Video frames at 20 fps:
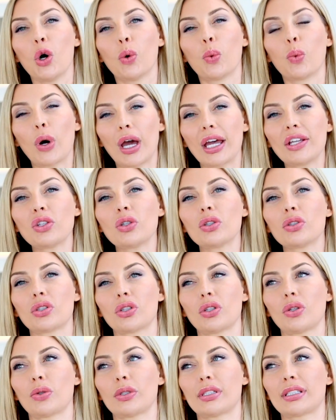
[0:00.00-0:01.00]
when you
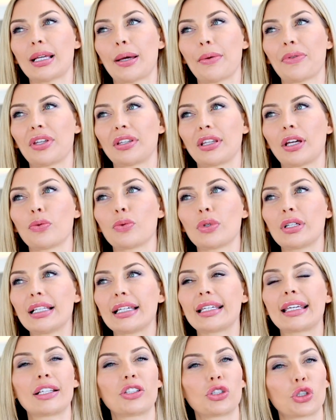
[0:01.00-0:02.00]
do something that
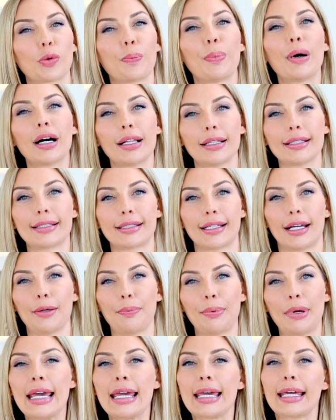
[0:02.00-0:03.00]
really gets your pulse up,